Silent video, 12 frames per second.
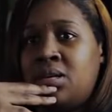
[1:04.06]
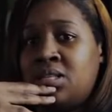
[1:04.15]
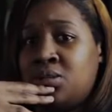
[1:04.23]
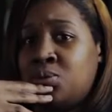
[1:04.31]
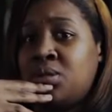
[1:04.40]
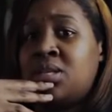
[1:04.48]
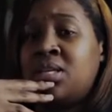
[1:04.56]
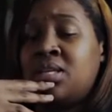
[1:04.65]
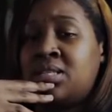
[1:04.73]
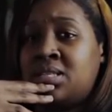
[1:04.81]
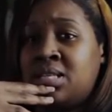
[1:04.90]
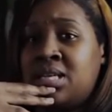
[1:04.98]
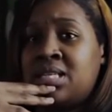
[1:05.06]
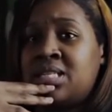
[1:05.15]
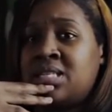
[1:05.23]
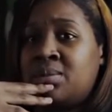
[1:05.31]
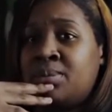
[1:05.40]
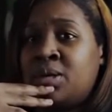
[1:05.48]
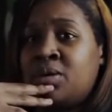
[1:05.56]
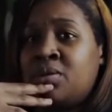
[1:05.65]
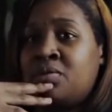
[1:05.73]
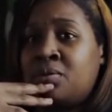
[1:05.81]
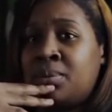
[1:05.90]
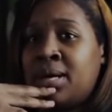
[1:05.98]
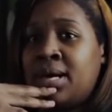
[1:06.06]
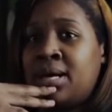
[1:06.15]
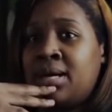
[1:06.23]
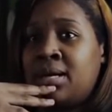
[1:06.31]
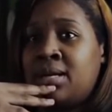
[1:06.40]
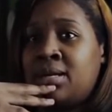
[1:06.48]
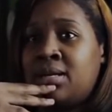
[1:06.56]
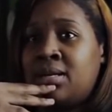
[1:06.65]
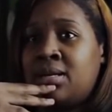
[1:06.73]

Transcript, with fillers: is really a testimony from God.